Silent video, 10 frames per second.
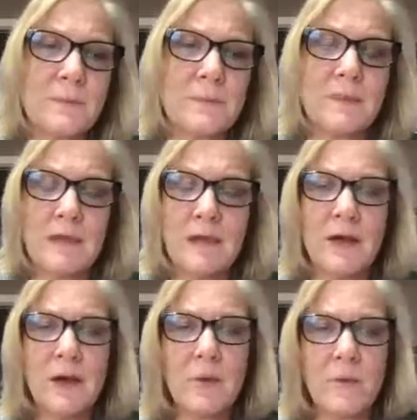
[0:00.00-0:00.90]
There
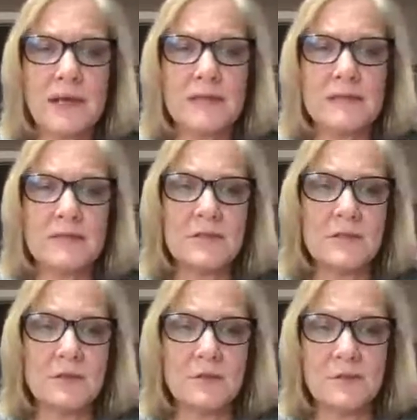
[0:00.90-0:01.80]
are ways
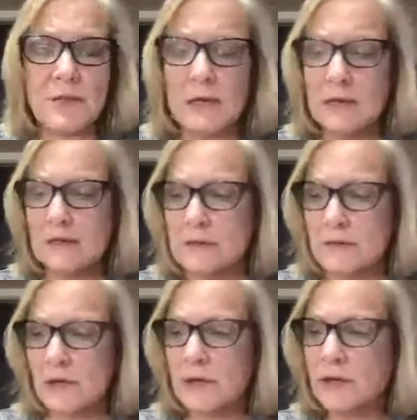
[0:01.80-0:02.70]
to
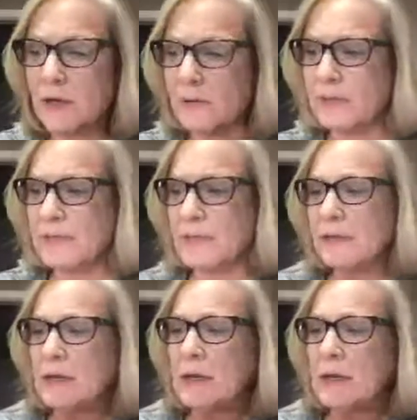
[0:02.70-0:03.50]
start coding